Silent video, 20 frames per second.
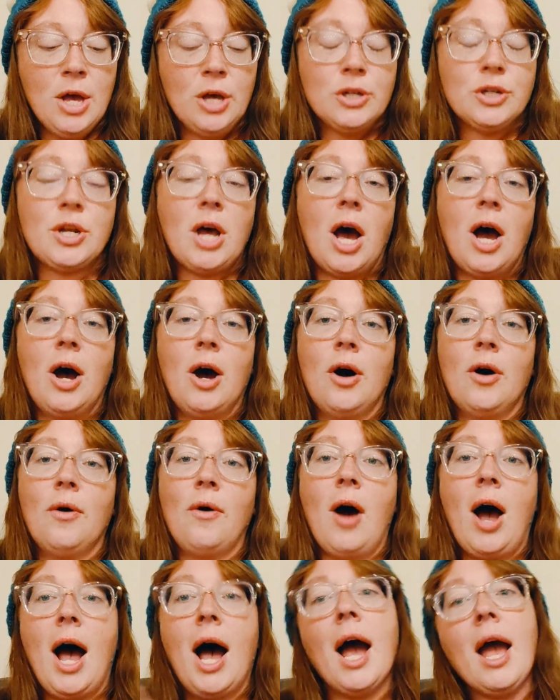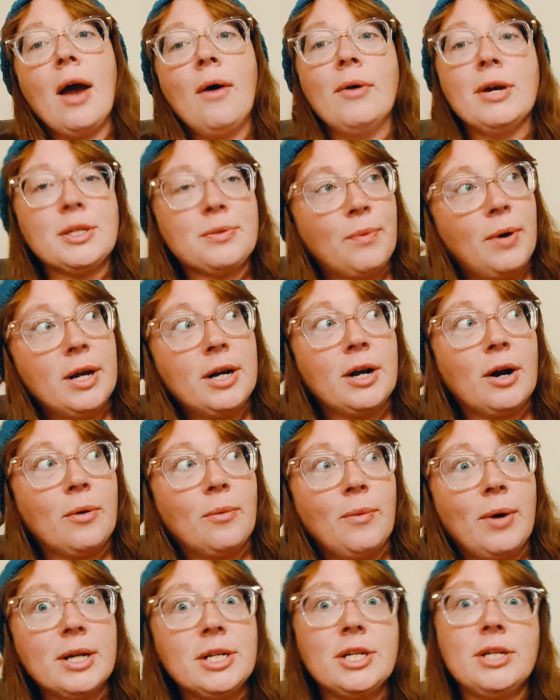So I always
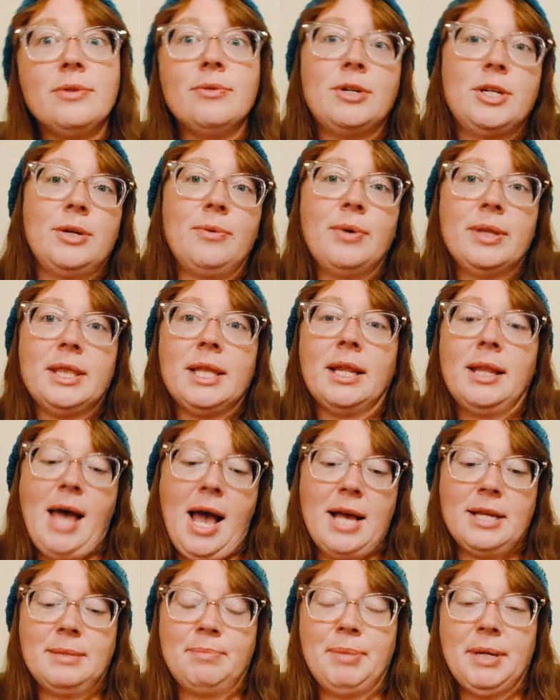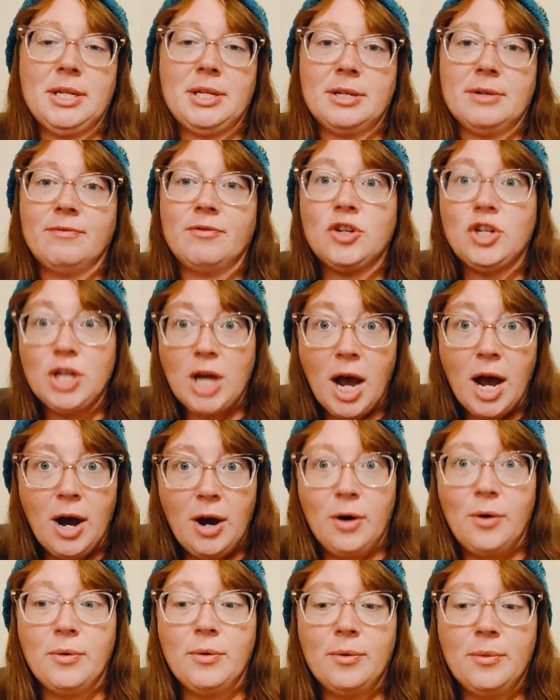wonder, what do you do with the last bits of
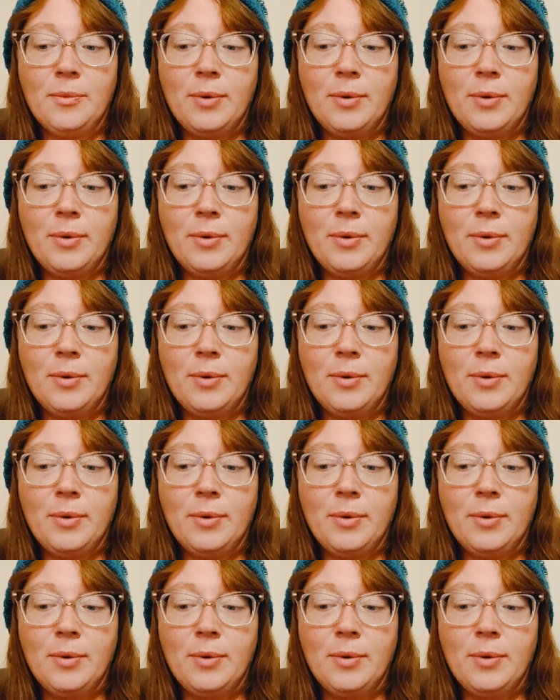dough